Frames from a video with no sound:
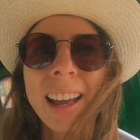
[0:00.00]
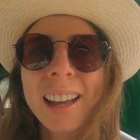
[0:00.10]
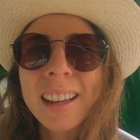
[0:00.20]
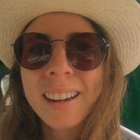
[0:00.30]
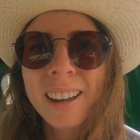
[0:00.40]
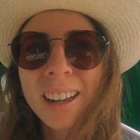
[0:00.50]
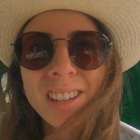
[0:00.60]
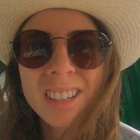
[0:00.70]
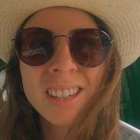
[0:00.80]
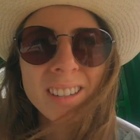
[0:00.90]
and I
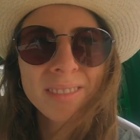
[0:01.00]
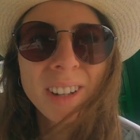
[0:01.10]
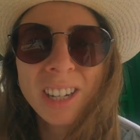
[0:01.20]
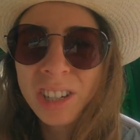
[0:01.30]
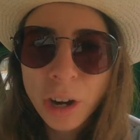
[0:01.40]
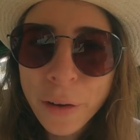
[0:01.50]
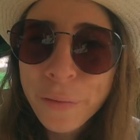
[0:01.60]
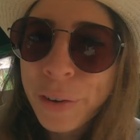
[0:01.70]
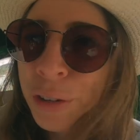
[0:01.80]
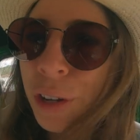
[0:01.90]
just
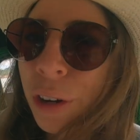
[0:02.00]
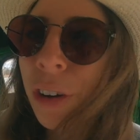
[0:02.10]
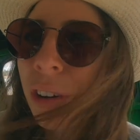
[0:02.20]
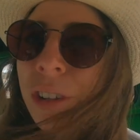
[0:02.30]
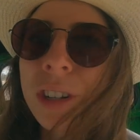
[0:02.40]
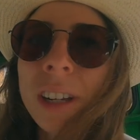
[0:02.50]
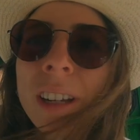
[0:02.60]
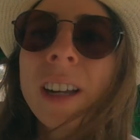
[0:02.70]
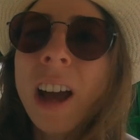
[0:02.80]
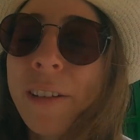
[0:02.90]
don't feel so good.
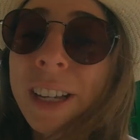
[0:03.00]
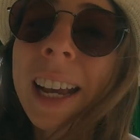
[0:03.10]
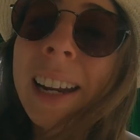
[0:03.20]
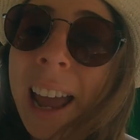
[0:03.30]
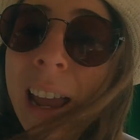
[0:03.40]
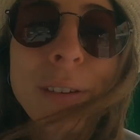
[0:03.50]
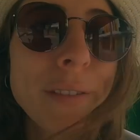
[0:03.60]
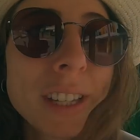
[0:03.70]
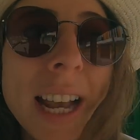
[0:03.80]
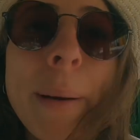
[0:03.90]
I've taken a hay
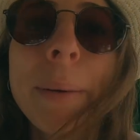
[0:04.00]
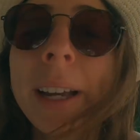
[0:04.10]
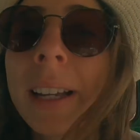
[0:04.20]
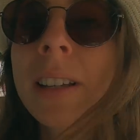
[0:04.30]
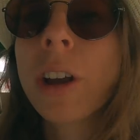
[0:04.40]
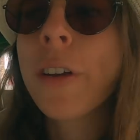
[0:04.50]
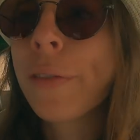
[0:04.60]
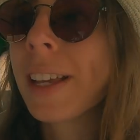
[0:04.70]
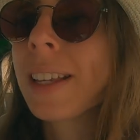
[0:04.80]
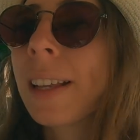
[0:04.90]
fever tablet, so
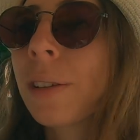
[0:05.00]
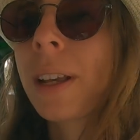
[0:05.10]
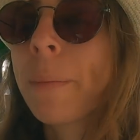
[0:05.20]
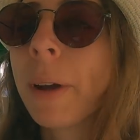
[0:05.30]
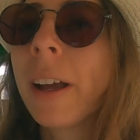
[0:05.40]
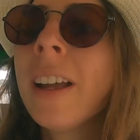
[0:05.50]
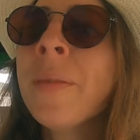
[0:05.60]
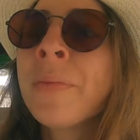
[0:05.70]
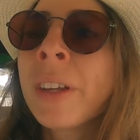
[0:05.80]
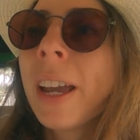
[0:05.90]
hopefully it settles in, but
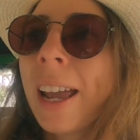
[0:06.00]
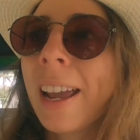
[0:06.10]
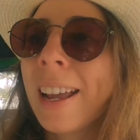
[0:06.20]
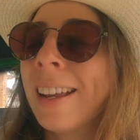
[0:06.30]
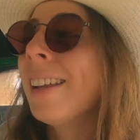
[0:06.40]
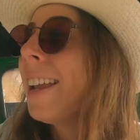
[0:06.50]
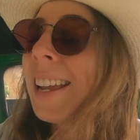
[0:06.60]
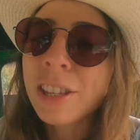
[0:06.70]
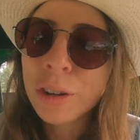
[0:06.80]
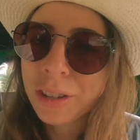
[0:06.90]

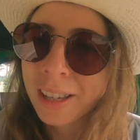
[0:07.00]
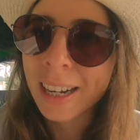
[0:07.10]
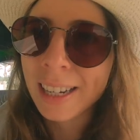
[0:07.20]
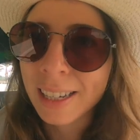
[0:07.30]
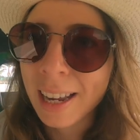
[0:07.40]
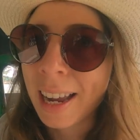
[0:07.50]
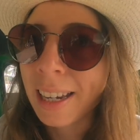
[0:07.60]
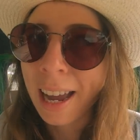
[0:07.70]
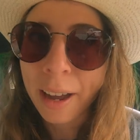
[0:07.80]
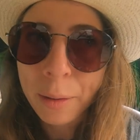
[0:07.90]
it's not sunny today,
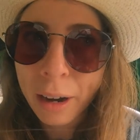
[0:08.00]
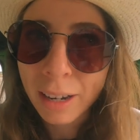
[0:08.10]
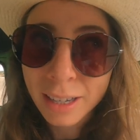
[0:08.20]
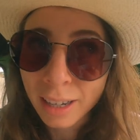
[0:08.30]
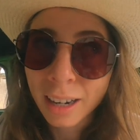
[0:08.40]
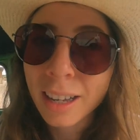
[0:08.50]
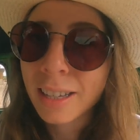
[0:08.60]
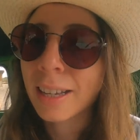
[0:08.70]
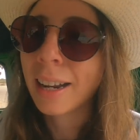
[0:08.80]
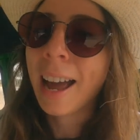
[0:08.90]
and yet I'm wearing
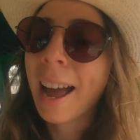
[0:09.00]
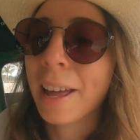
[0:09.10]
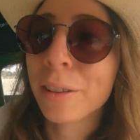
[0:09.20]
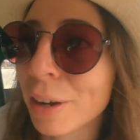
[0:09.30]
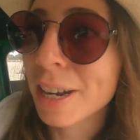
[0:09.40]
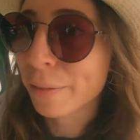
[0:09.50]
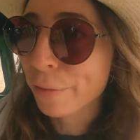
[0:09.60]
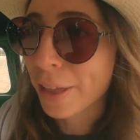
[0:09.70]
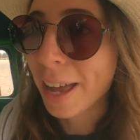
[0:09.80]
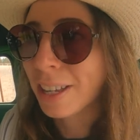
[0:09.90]
sunglasses and a hat, and the reason
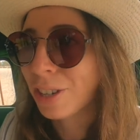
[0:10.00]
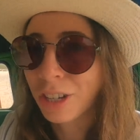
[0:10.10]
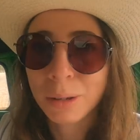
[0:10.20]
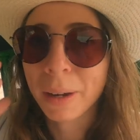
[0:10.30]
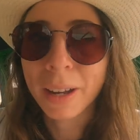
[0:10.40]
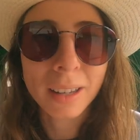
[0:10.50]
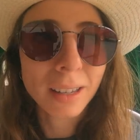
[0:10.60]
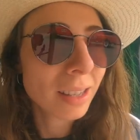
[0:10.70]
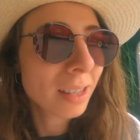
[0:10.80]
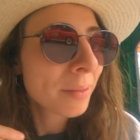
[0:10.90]
for that is just
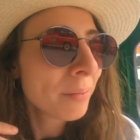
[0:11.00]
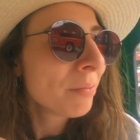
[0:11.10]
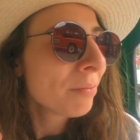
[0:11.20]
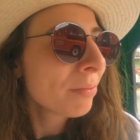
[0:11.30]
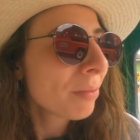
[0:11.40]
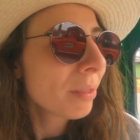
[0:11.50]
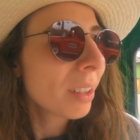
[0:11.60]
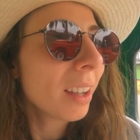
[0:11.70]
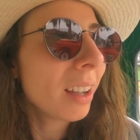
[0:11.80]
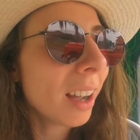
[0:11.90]
because
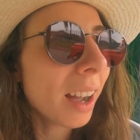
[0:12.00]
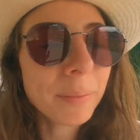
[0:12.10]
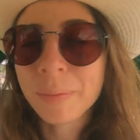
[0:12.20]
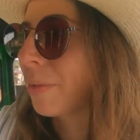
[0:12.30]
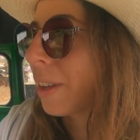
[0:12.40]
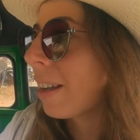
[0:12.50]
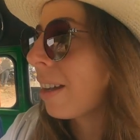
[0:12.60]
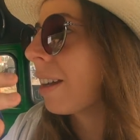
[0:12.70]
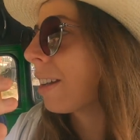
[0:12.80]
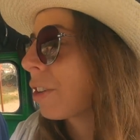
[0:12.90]

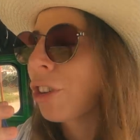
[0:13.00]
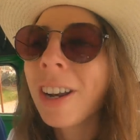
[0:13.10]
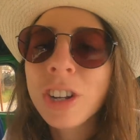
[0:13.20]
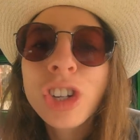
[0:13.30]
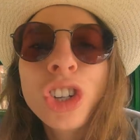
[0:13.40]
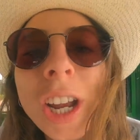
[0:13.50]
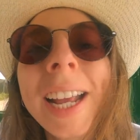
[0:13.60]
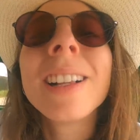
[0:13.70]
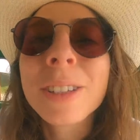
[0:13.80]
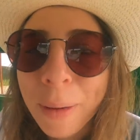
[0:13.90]
I'm trying to
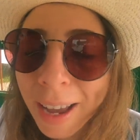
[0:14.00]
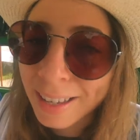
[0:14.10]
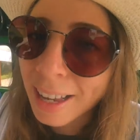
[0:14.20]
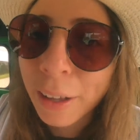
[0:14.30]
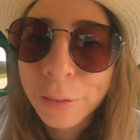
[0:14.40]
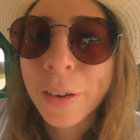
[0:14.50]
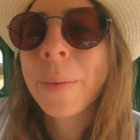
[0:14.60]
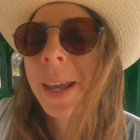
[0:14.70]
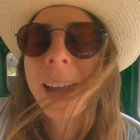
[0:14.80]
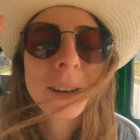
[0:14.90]
shield myself from the